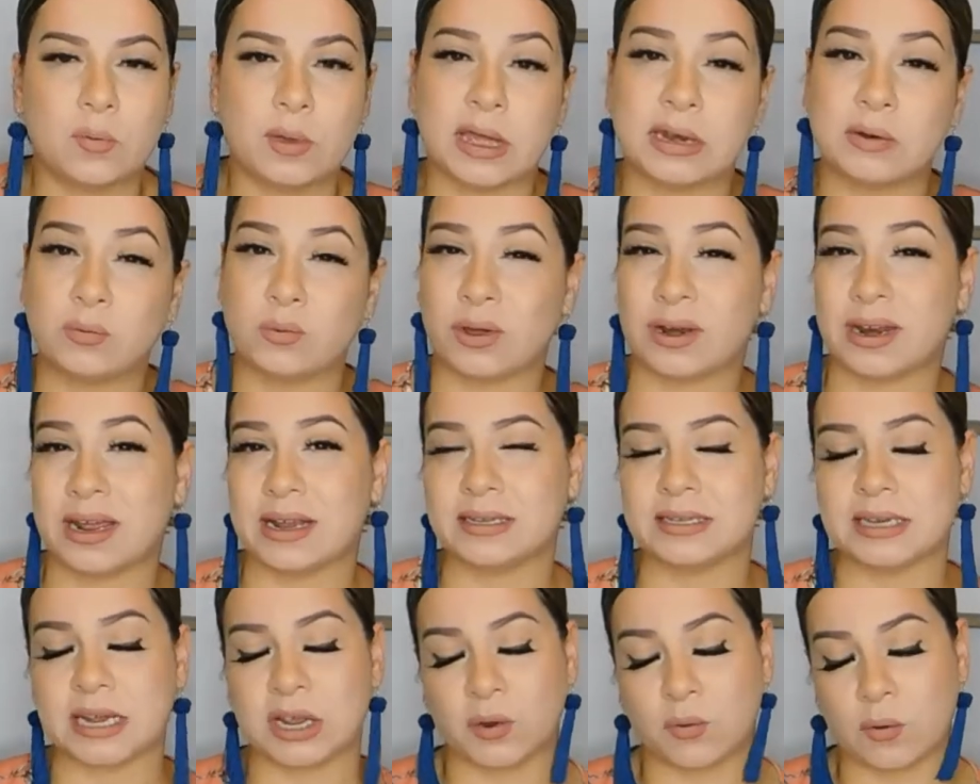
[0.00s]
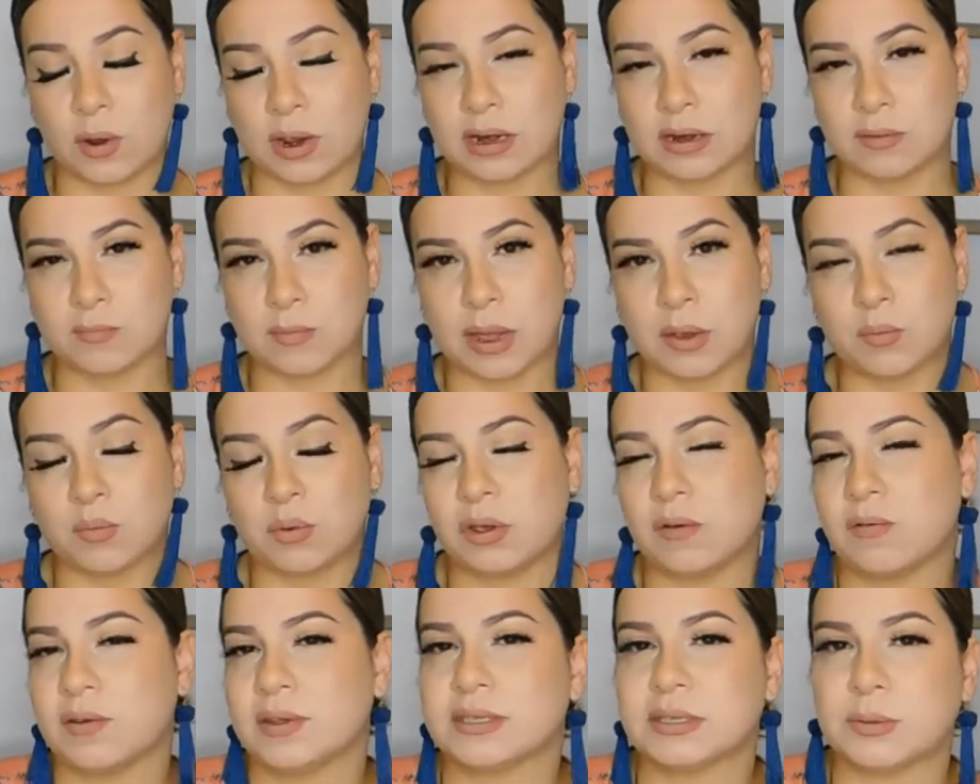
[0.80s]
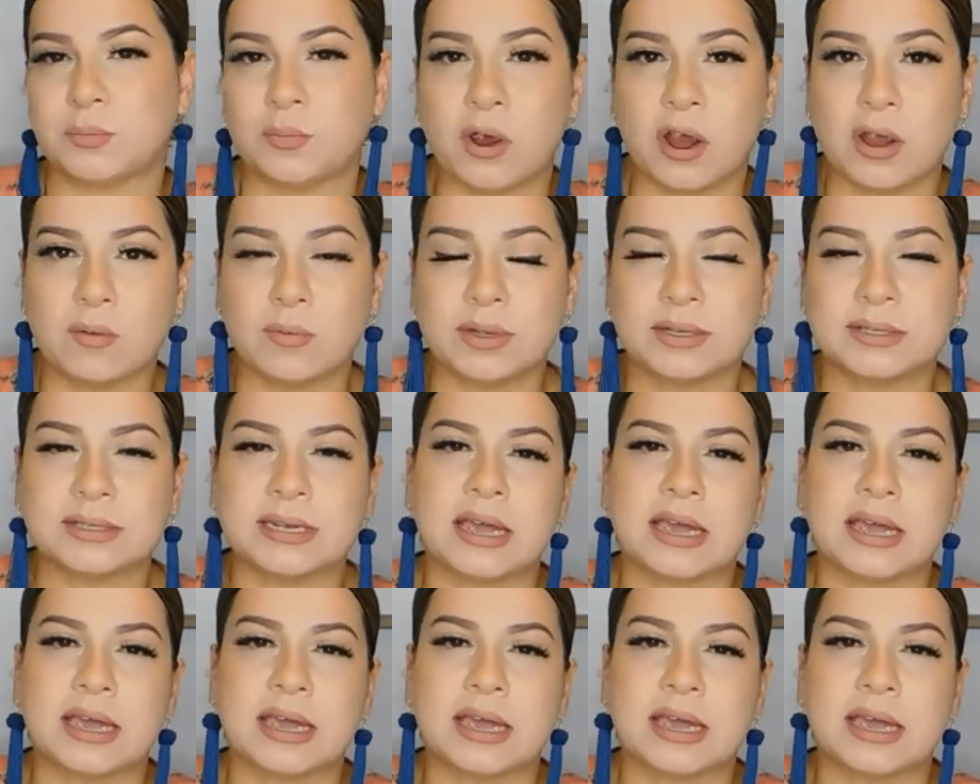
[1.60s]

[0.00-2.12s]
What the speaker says: and when I decorated my previous apartments,